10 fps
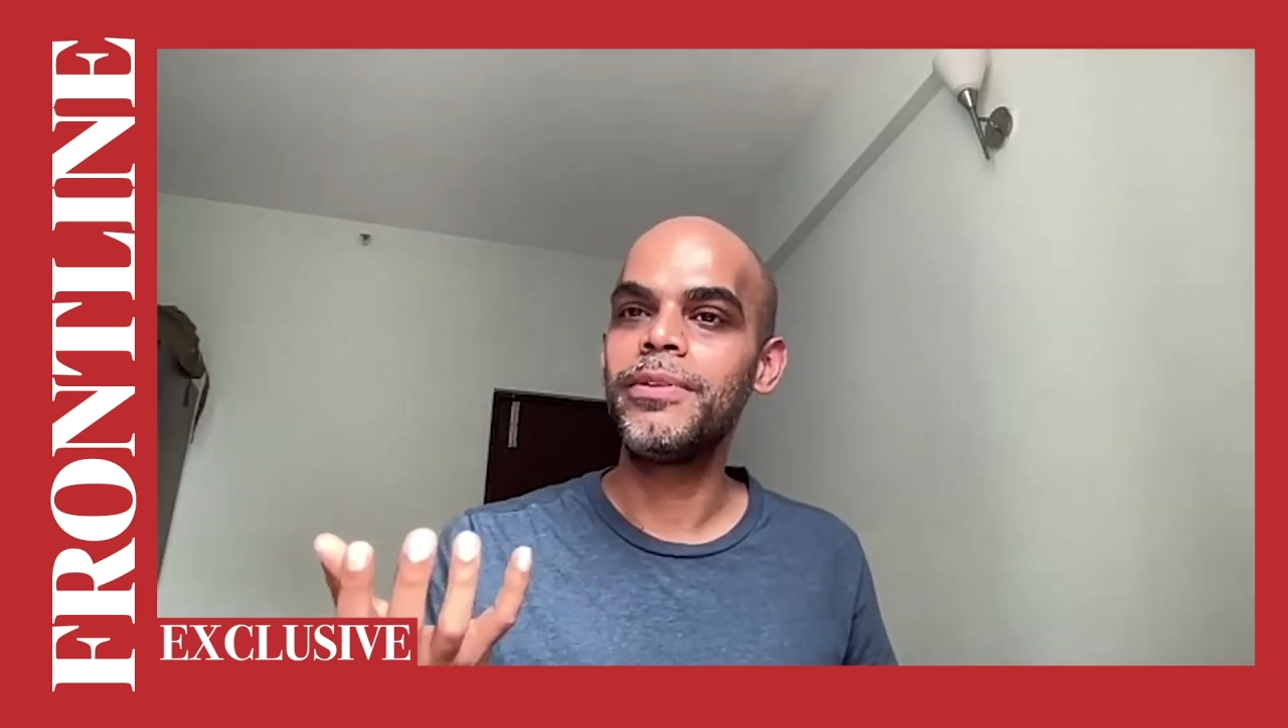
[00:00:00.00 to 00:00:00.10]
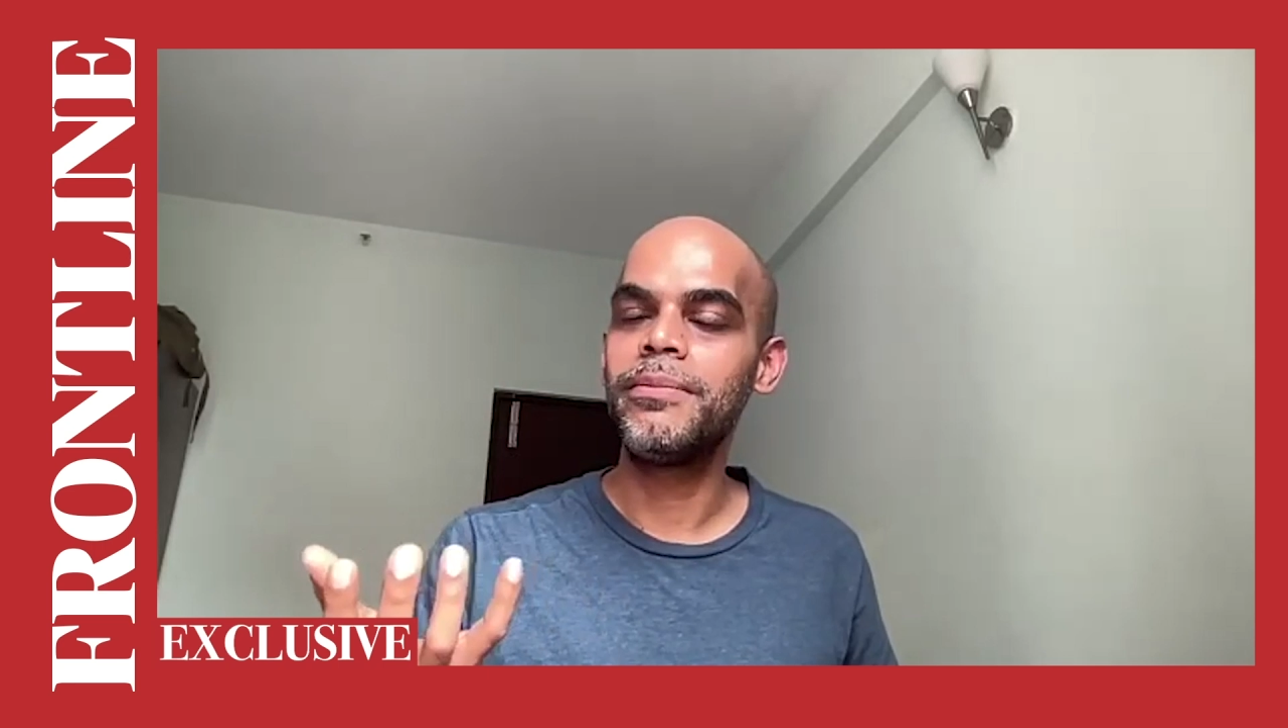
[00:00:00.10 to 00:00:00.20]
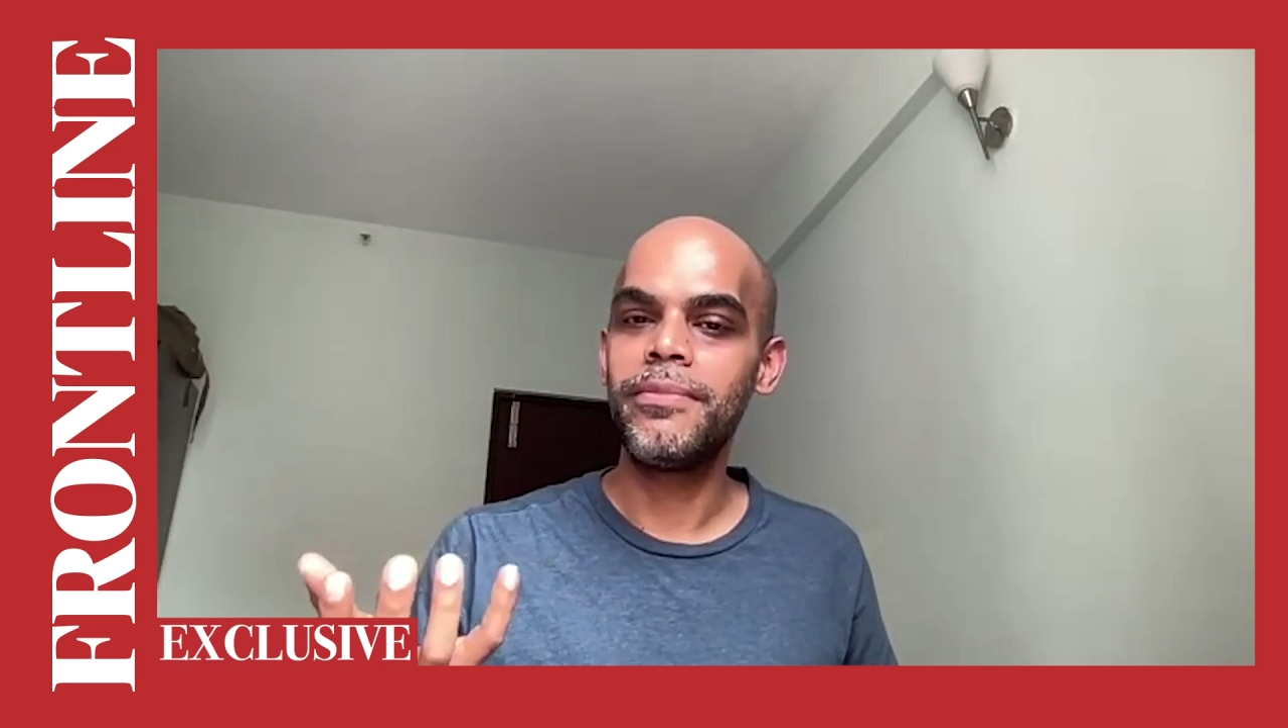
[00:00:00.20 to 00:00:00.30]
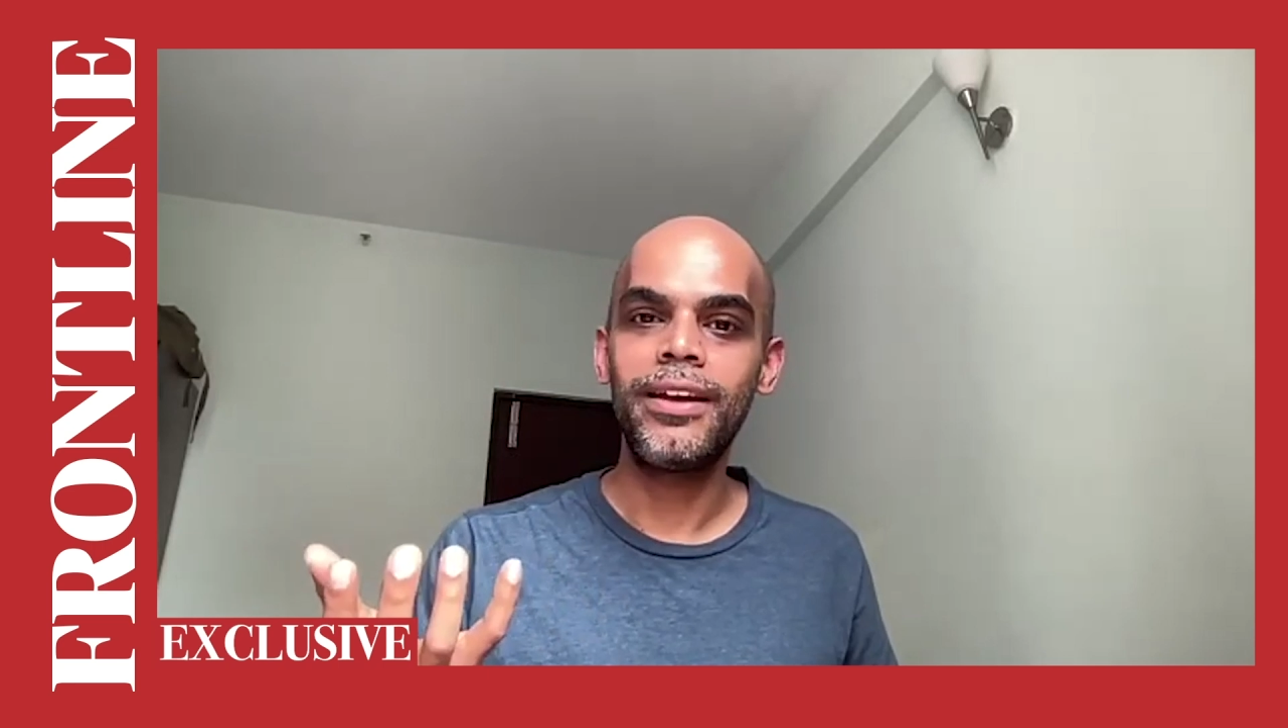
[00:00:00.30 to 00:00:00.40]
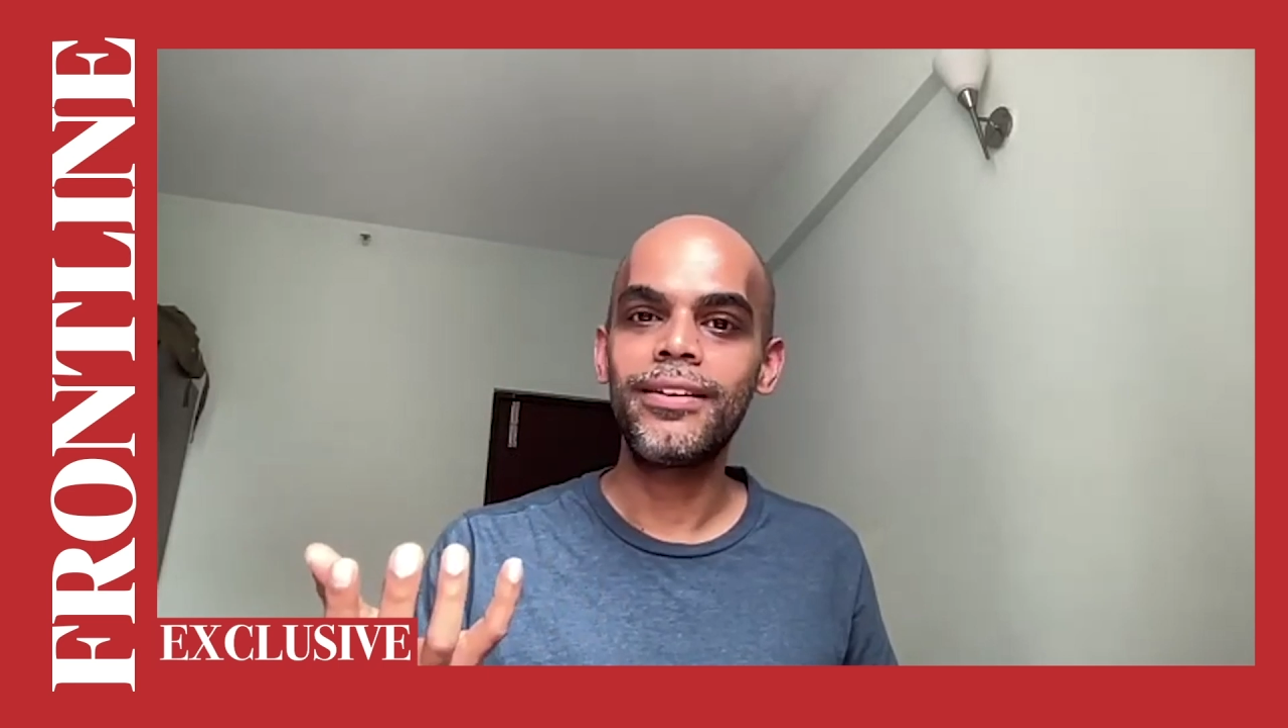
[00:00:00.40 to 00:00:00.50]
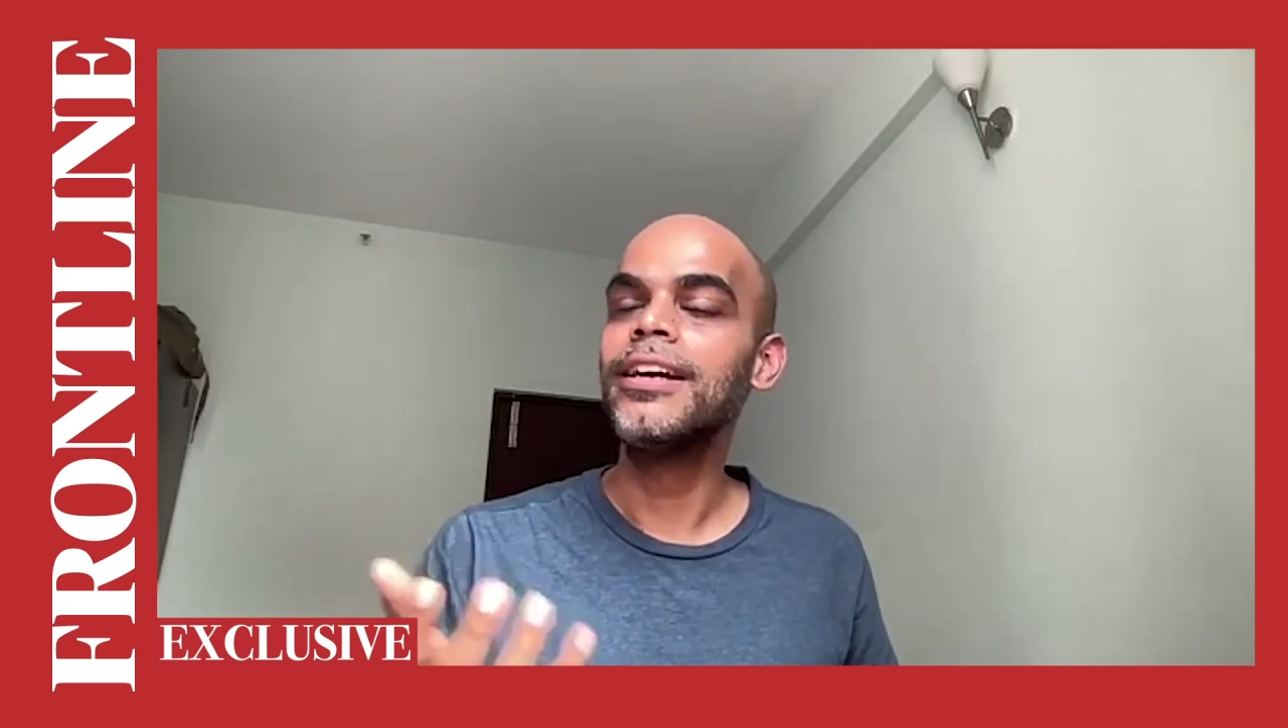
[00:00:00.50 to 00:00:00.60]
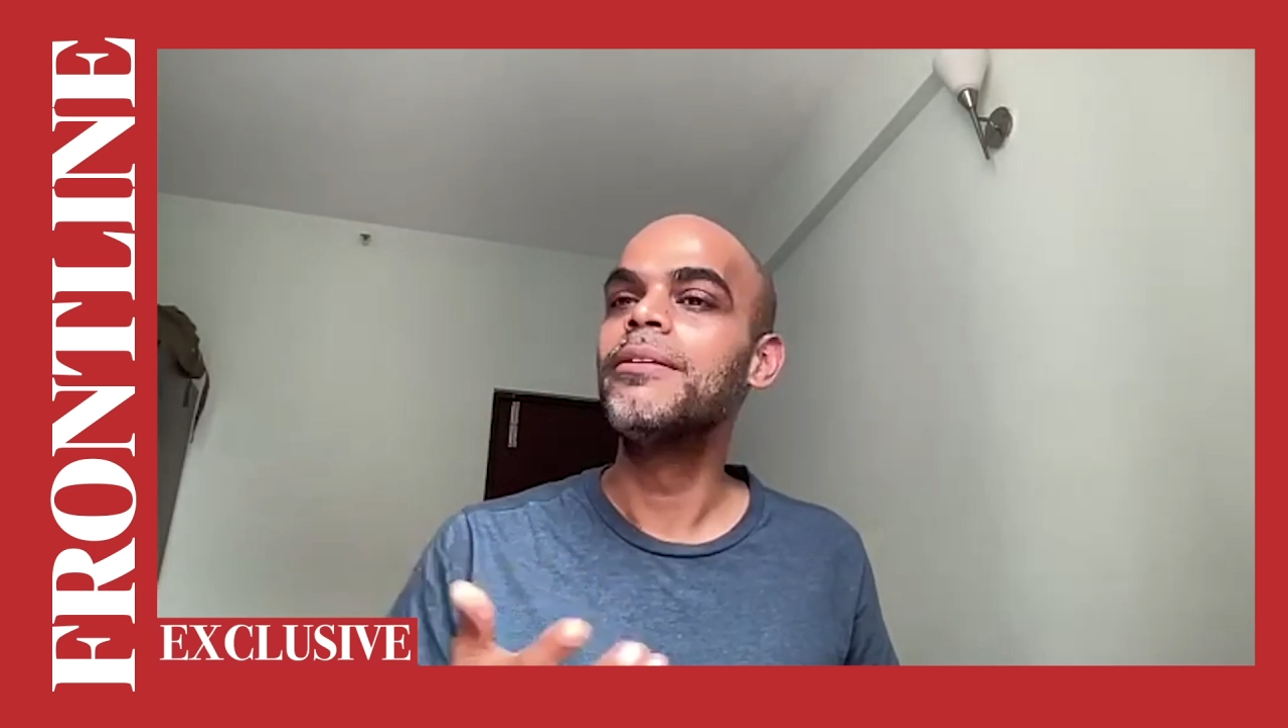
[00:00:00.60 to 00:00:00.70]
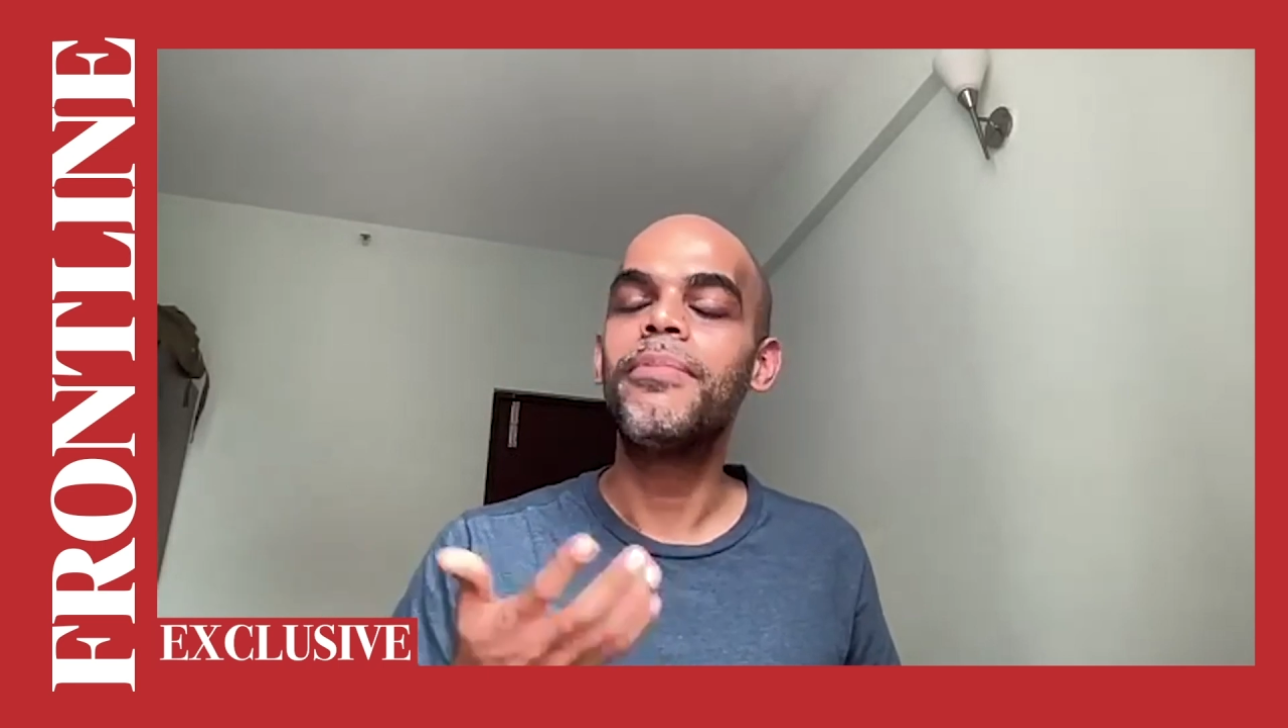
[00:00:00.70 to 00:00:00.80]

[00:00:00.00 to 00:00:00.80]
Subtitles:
to be made,